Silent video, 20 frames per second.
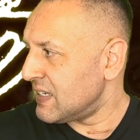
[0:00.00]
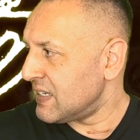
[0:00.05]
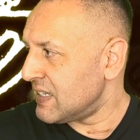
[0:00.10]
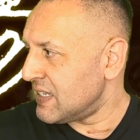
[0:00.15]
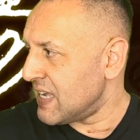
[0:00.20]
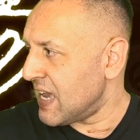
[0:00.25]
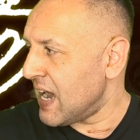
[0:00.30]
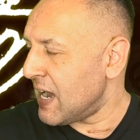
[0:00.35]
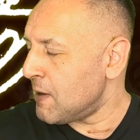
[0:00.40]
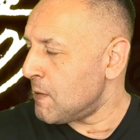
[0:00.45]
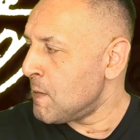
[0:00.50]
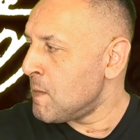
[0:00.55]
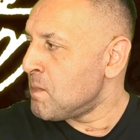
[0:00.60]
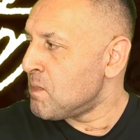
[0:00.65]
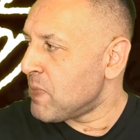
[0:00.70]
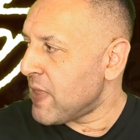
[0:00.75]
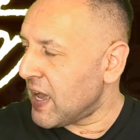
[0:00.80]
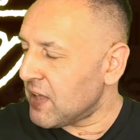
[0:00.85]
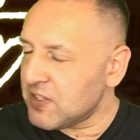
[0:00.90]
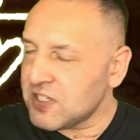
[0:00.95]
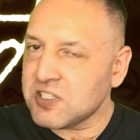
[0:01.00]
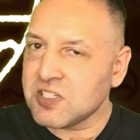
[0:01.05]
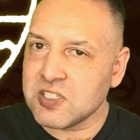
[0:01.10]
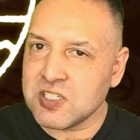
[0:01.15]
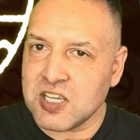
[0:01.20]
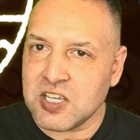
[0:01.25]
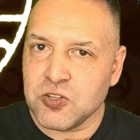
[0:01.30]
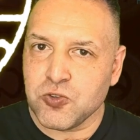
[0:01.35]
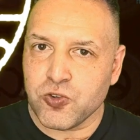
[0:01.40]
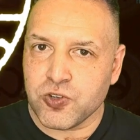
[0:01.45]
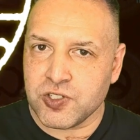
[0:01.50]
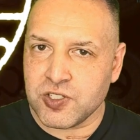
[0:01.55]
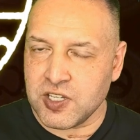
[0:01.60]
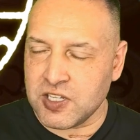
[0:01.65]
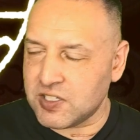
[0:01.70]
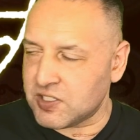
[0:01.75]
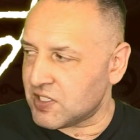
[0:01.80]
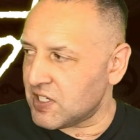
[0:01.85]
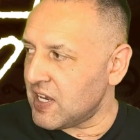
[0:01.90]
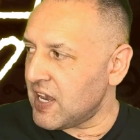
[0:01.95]
Yeah. Now this is
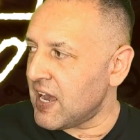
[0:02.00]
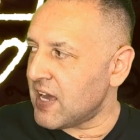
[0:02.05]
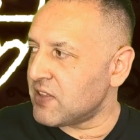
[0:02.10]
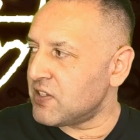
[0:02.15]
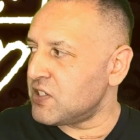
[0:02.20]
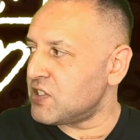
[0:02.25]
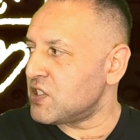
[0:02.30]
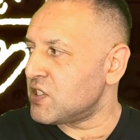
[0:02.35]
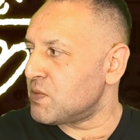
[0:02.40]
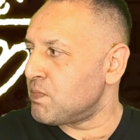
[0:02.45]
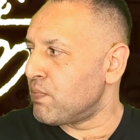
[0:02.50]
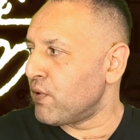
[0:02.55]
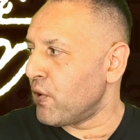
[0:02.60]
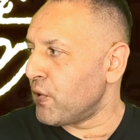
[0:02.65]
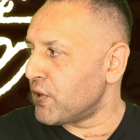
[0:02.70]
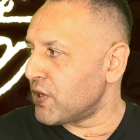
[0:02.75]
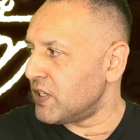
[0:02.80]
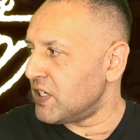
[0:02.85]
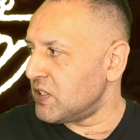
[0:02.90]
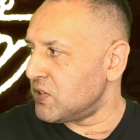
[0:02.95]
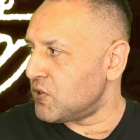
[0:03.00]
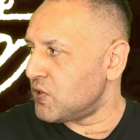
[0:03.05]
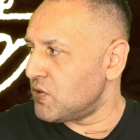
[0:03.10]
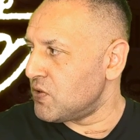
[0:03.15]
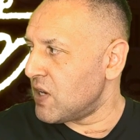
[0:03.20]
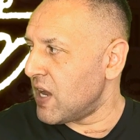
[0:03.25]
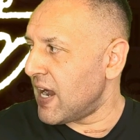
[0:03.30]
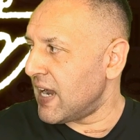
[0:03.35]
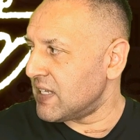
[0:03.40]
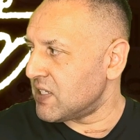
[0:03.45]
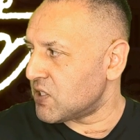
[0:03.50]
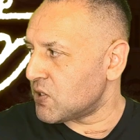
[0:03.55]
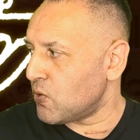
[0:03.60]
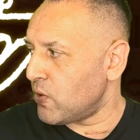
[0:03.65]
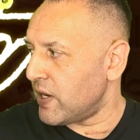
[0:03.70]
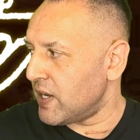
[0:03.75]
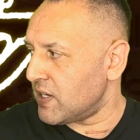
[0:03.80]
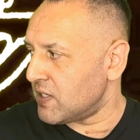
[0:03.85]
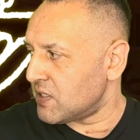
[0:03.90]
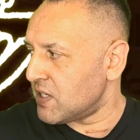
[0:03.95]
interesting. See how this is broken into 9
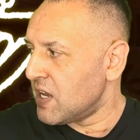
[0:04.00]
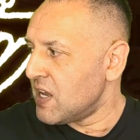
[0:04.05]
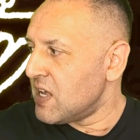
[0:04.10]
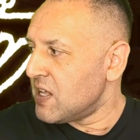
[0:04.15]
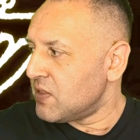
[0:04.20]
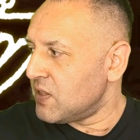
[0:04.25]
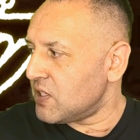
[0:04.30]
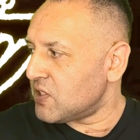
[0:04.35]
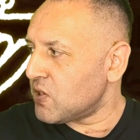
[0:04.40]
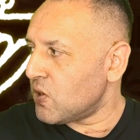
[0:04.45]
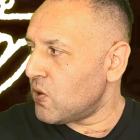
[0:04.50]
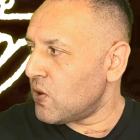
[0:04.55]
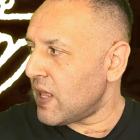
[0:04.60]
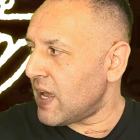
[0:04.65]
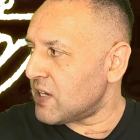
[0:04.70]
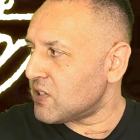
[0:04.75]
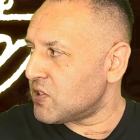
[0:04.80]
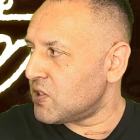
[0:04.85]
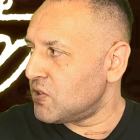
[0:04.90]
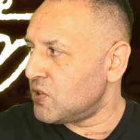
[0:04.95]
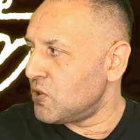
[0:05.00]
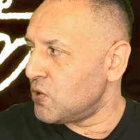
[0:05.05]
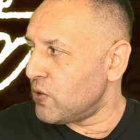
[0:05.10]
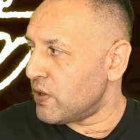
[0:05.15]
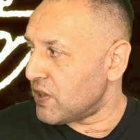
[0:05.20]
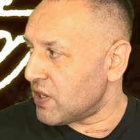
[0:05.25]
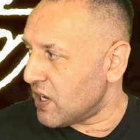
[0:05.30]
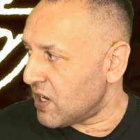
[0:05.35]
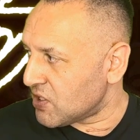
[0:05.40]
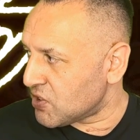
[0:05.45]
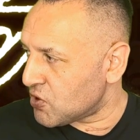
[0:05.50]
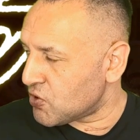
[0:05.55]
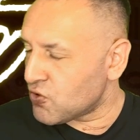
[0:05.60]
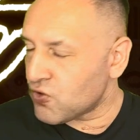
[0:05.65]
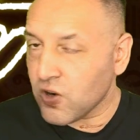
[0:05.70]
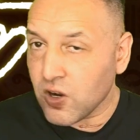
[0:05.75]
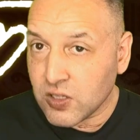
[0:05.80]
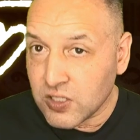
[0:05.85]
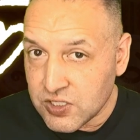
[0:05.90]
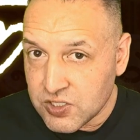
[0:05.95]
squares. This all has to do with
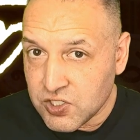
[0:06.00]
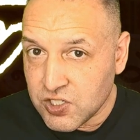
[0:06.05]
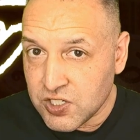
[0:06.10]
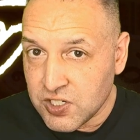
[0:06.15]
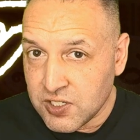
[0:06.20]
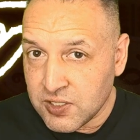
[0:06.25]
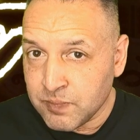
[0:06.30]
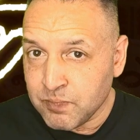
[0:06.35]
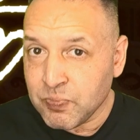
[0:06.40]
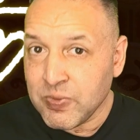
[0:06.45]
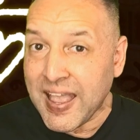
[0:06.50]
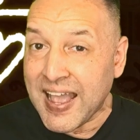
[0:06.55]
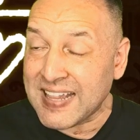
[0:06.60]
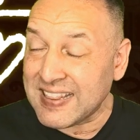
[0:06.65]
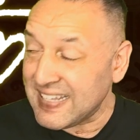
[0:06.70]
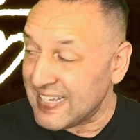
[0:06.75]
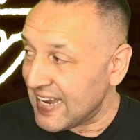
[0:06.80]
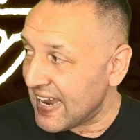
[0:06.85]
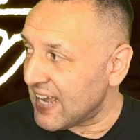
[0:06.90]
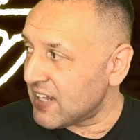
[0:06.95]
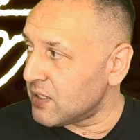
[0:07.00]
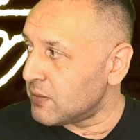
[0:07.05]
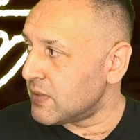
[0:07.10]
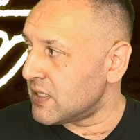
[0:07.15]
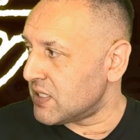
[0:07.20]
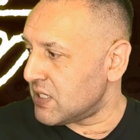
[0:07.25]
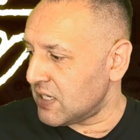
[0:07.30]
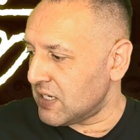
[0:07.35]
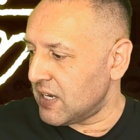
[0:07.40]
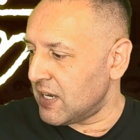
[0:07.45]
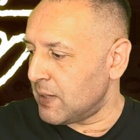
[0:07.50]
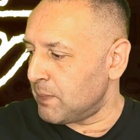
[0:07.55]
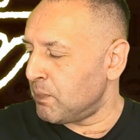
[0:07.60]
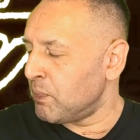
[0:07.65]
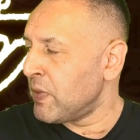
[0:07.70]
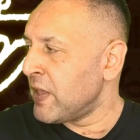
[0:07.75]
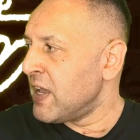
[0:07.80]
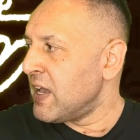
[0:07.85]
astrology and the elements again.